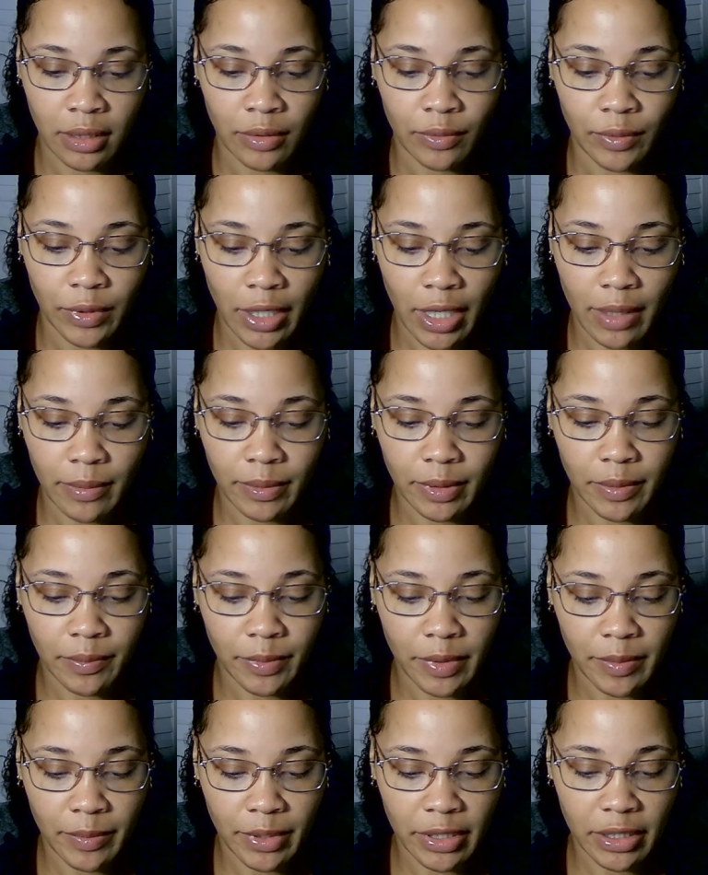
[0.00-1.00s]
We have
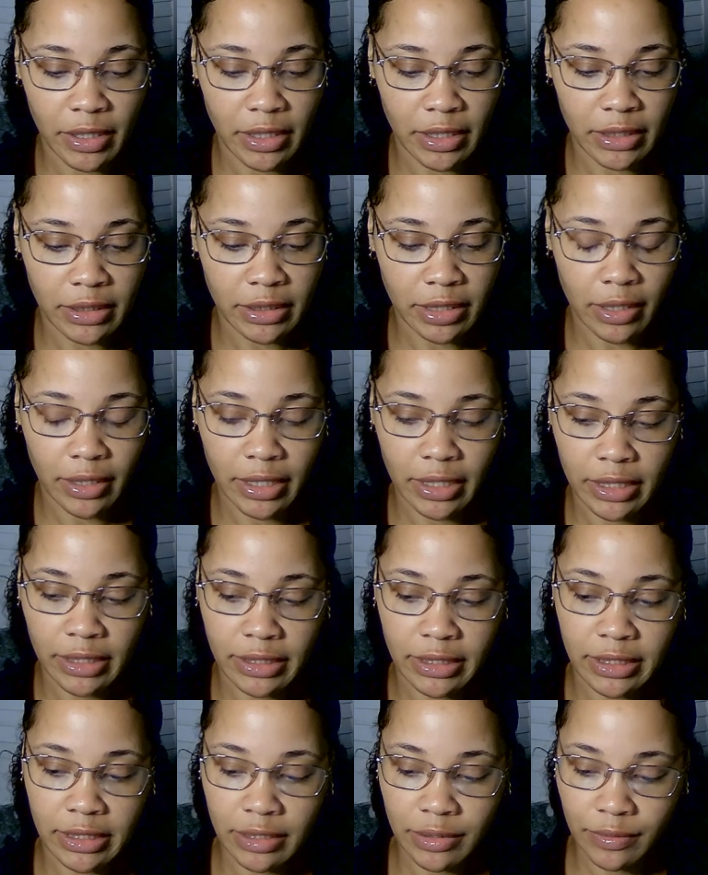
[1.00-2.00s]
commitment. Things are getting
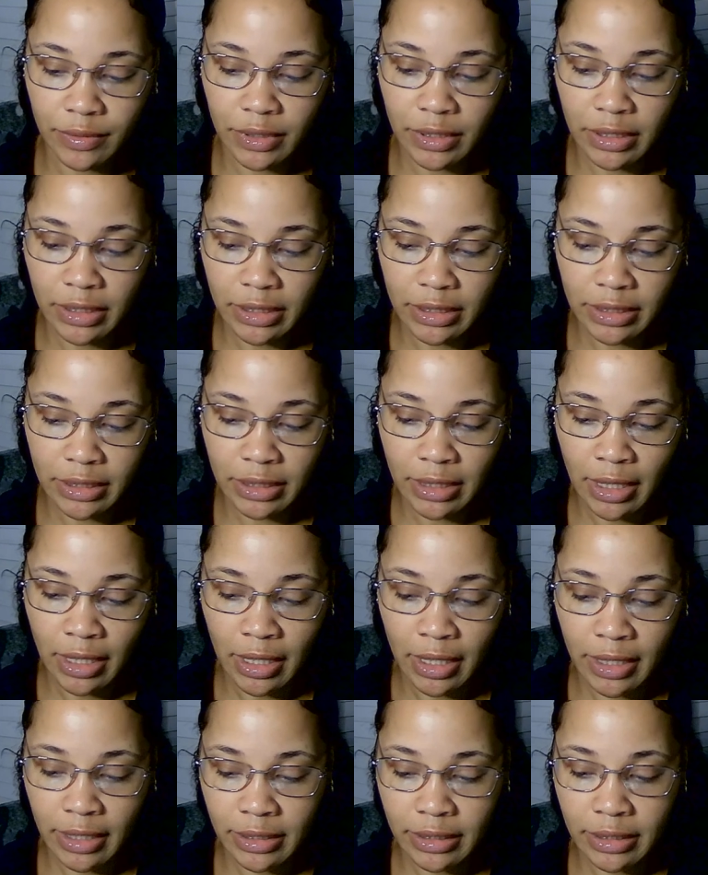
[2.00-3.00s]
serious.
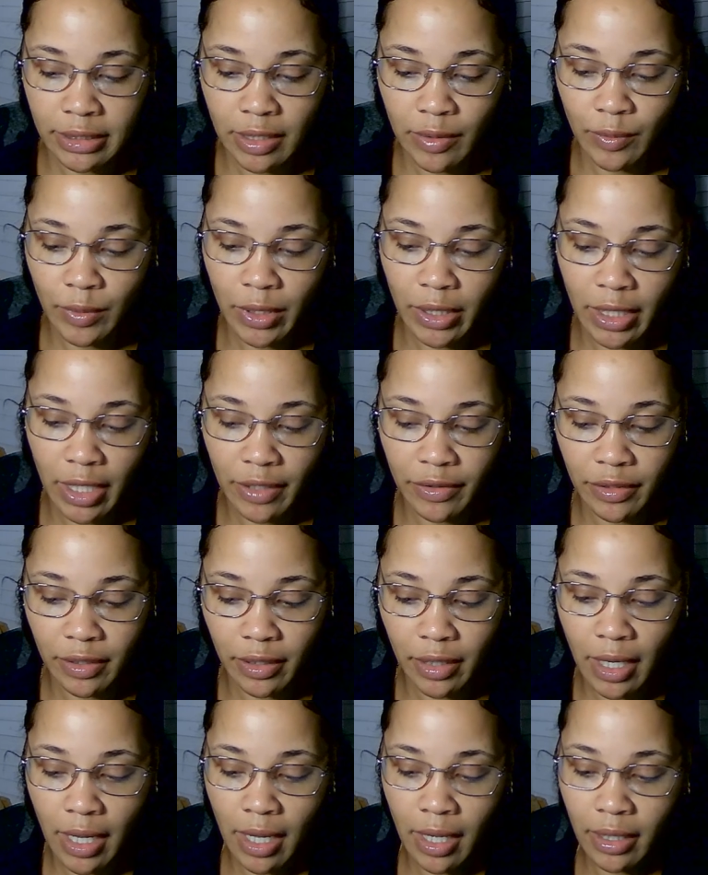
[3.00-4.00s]
And someone got
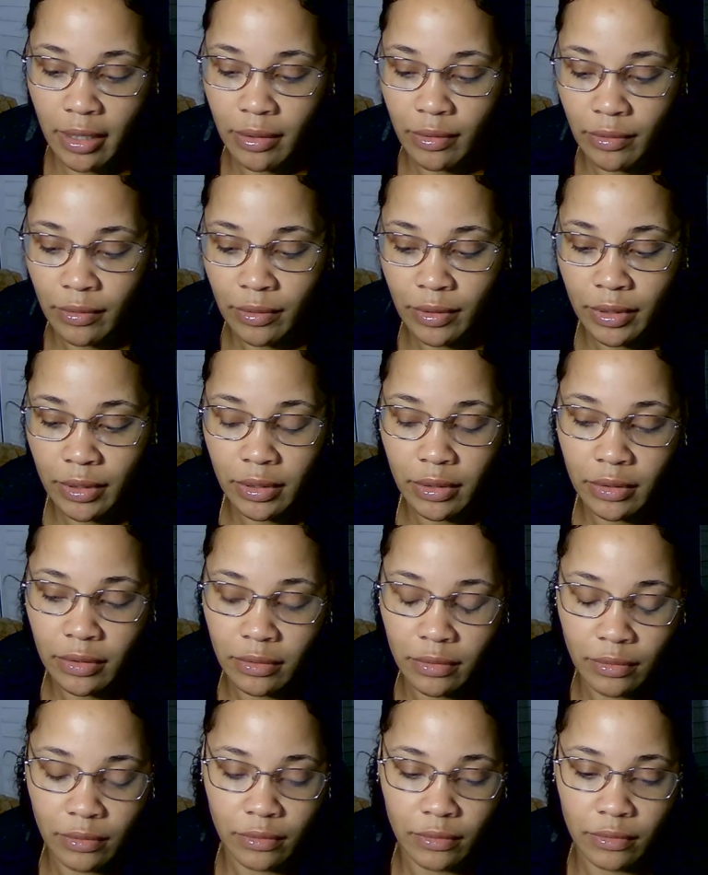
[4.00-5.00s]
their eye on
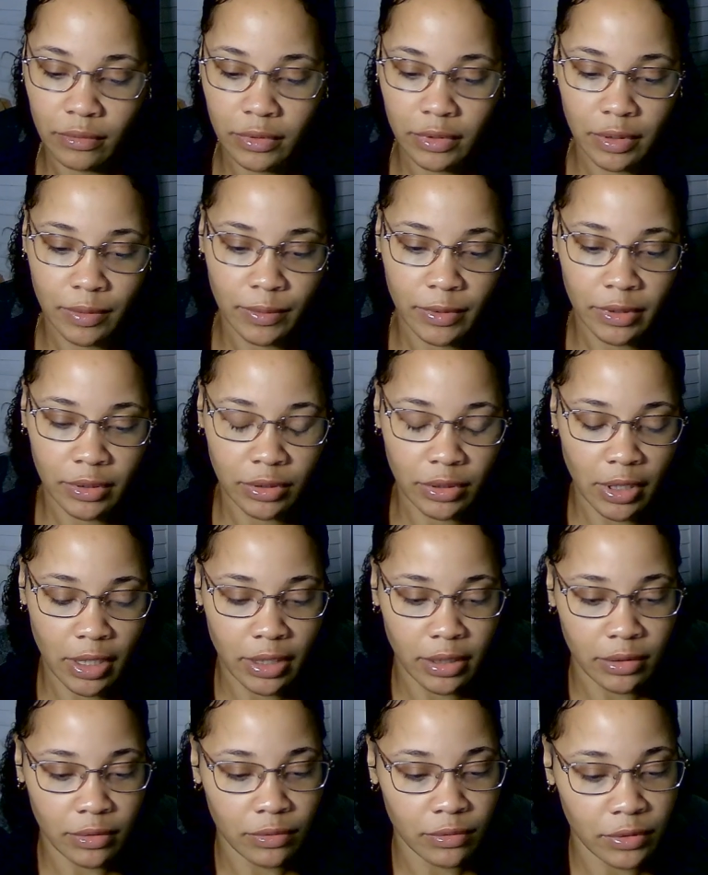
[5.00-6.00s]
you. Someone is trying
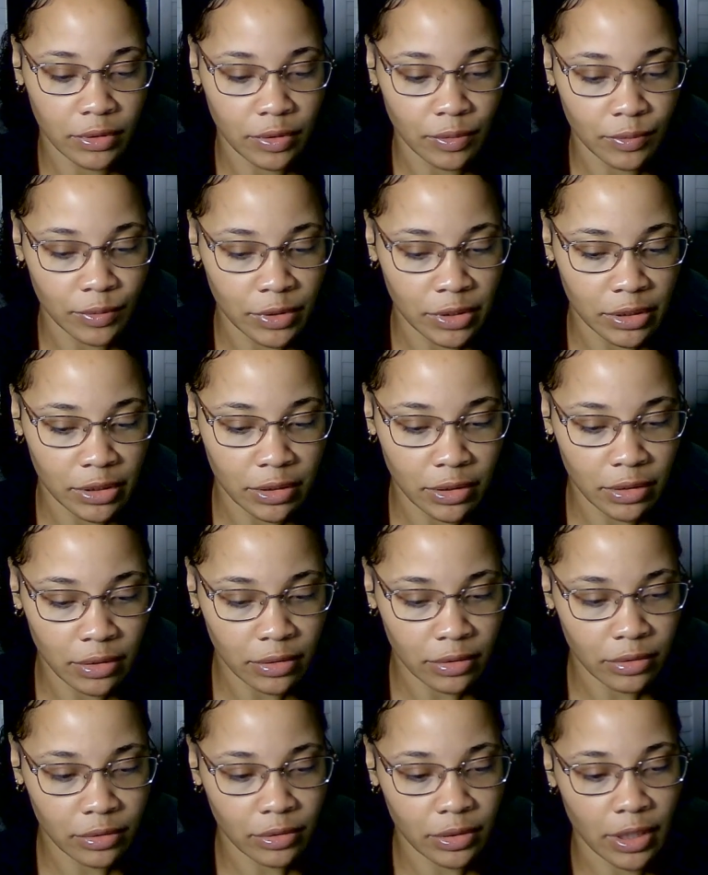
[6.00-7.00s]
to do some
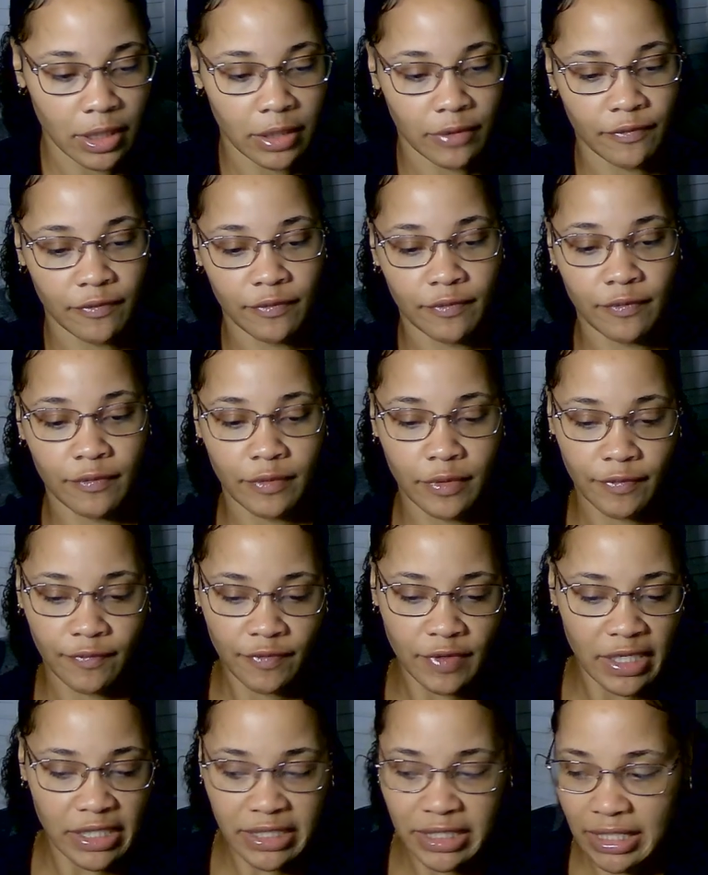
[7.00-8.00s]
research, trying to
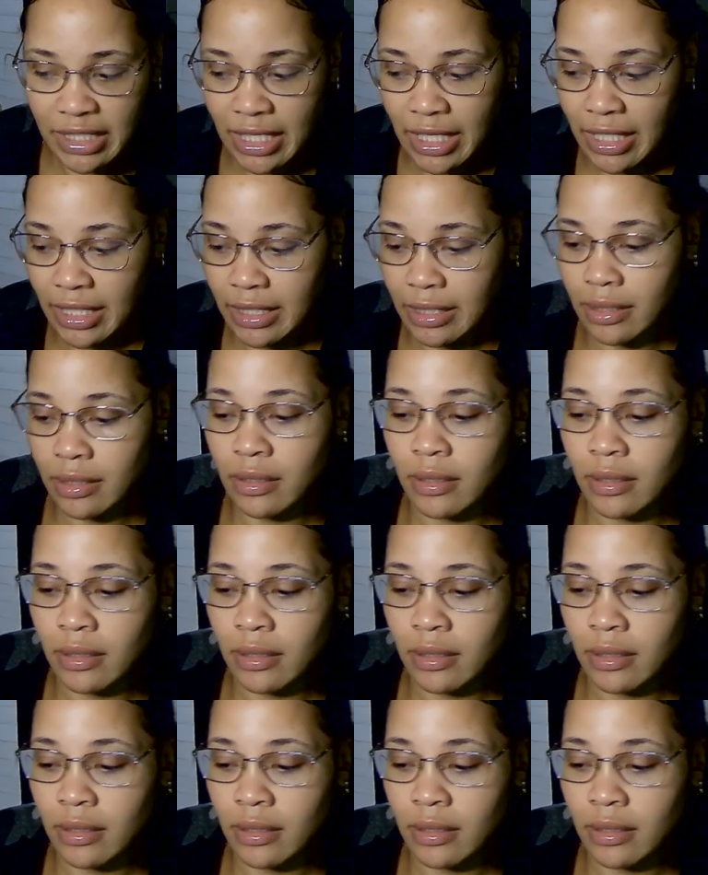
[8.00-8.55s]
investigate